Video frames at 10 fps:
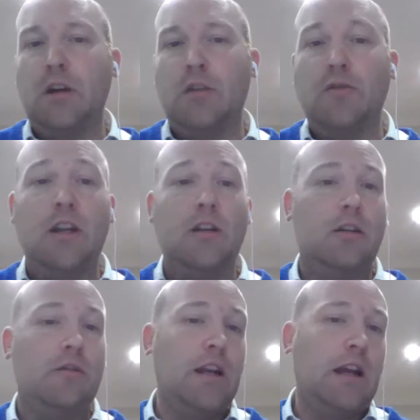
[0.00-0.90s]

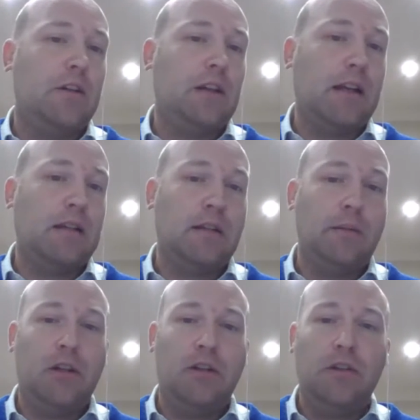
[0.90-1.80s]
greenhouse gas
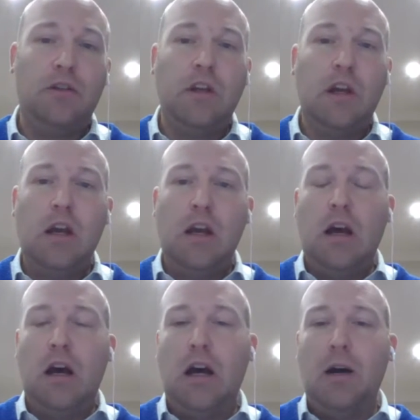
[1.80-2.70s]
emissions.
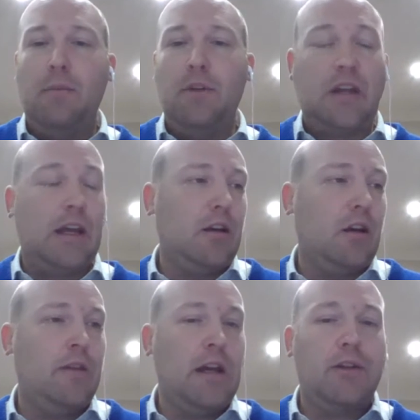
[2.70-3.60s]
It's taken
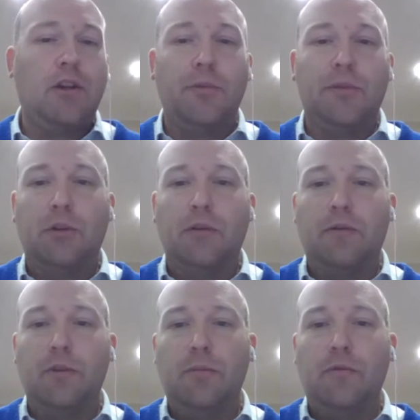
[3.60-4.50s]
over that top spot
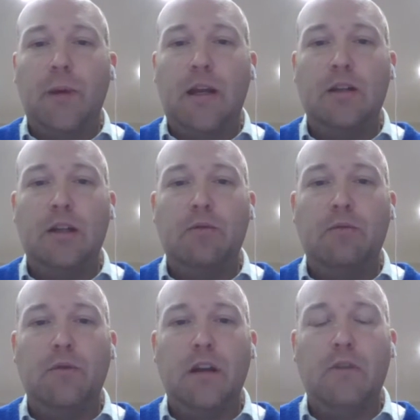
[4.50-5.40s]
from energy
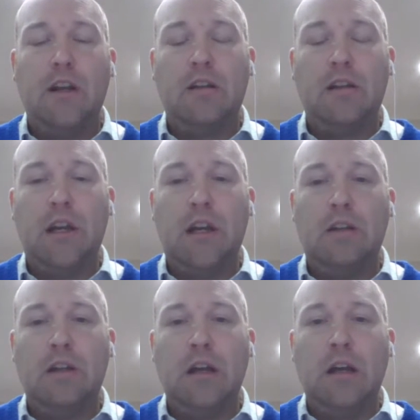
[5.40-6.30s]
in recent
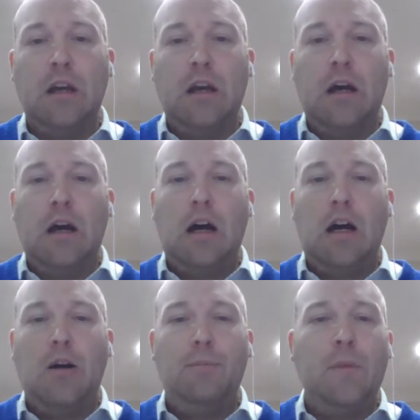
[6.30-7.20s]
years.
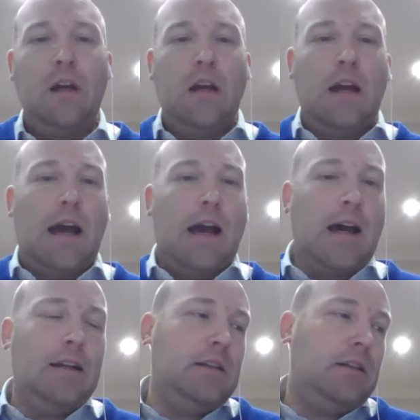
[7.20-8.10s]

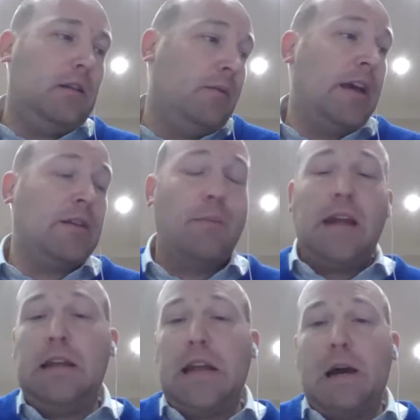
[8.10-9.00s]
And that's
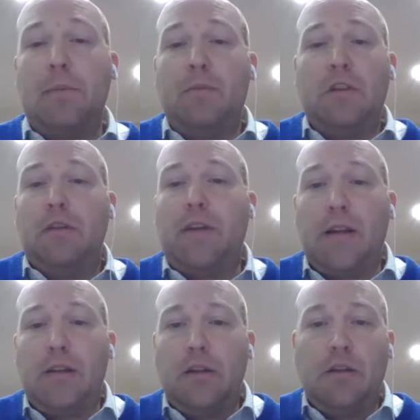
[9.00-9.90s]
mainly down to the
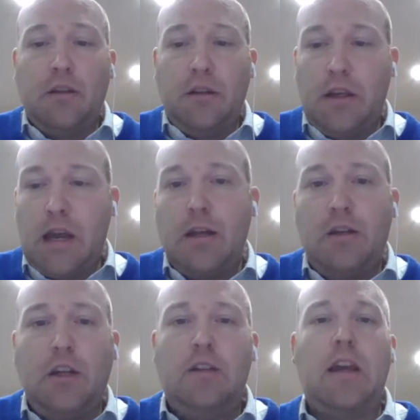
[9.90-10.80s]
fact that the
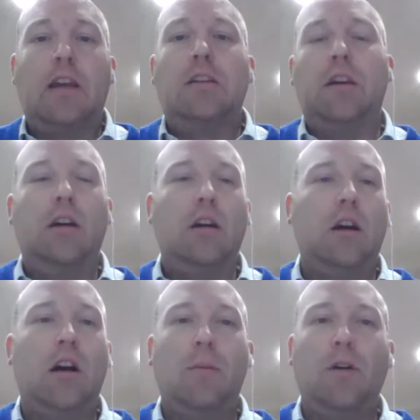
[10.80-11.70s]
energy sector
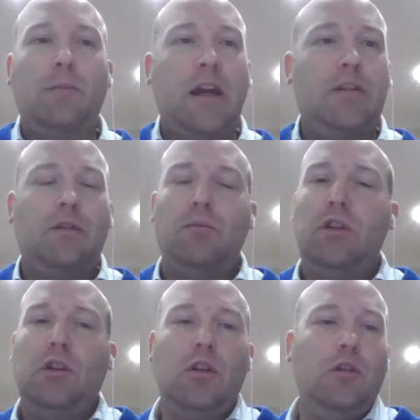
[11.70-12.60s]
have made some
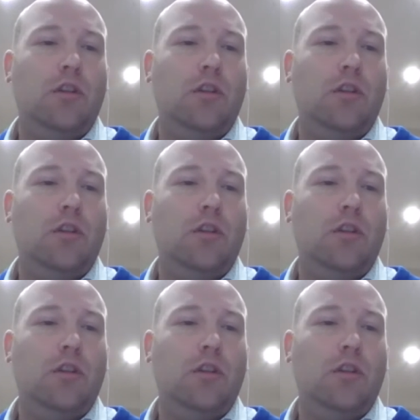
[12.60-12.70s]
huge